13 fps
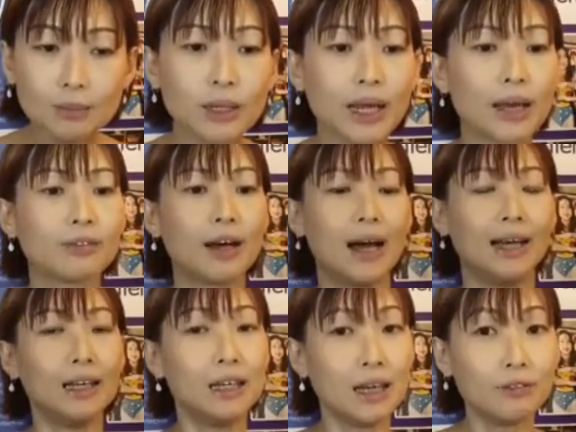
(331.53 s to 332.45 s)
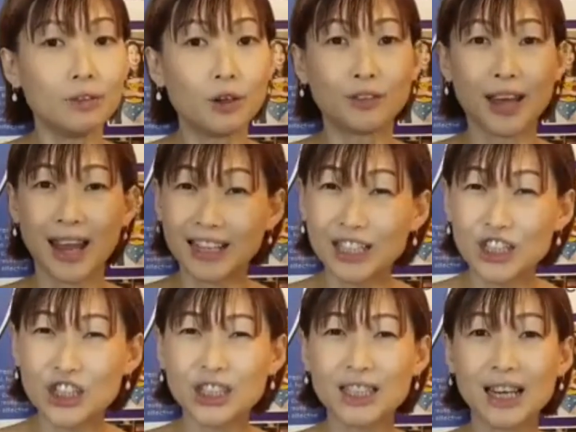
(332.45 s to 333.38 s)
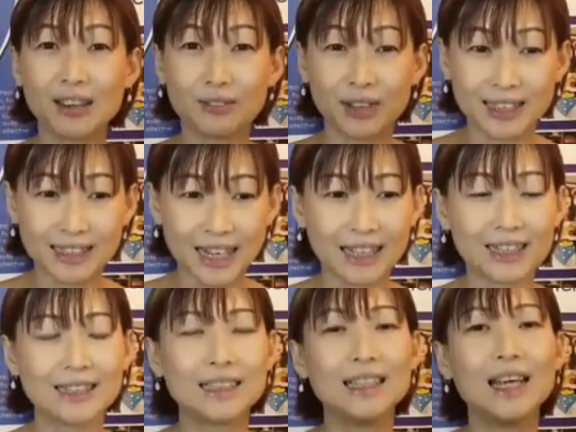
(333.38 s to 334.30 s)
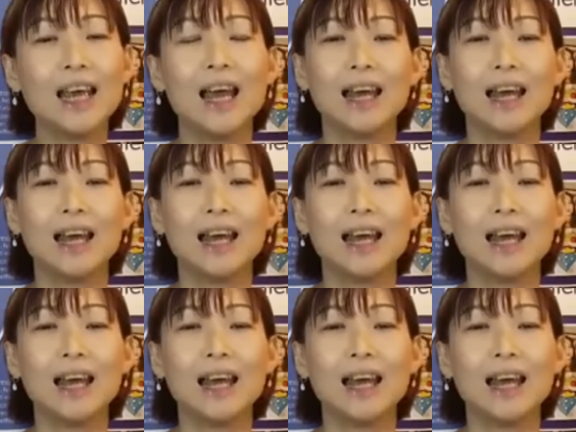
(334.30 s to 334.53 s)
they have higher level of energy and vitality,